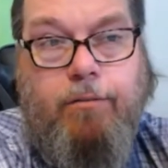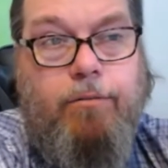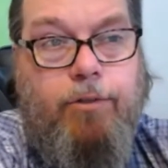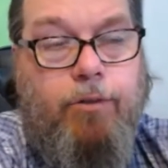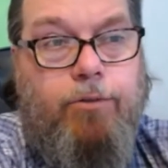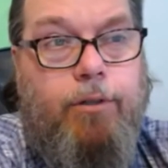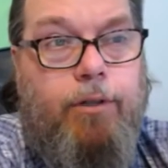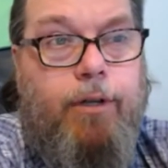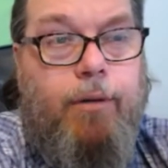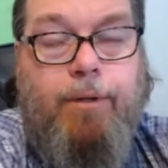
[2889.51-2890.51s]

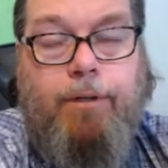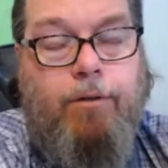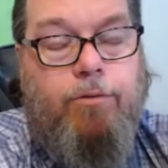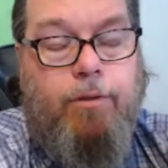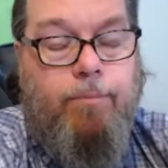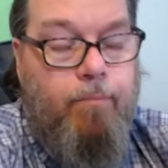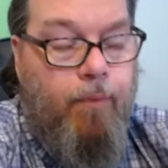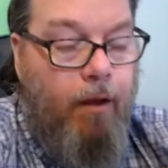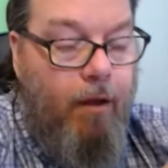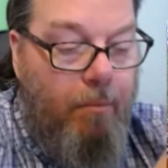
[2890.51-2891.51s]
Usually, I mean, usually,
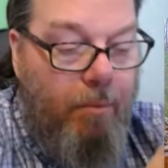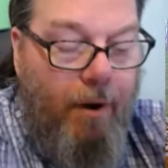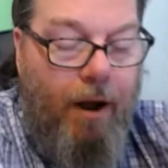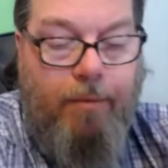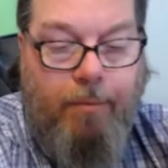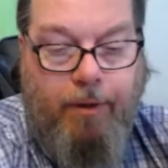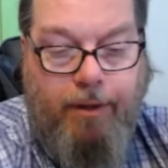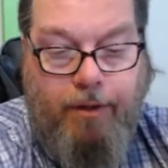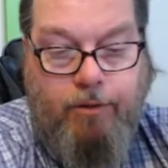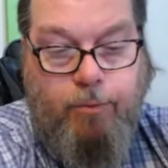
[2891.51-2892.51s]
probably
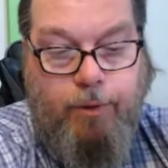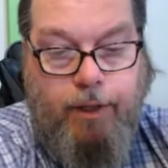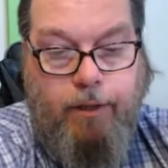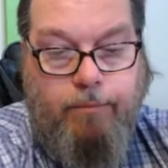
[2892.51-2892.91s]
this week,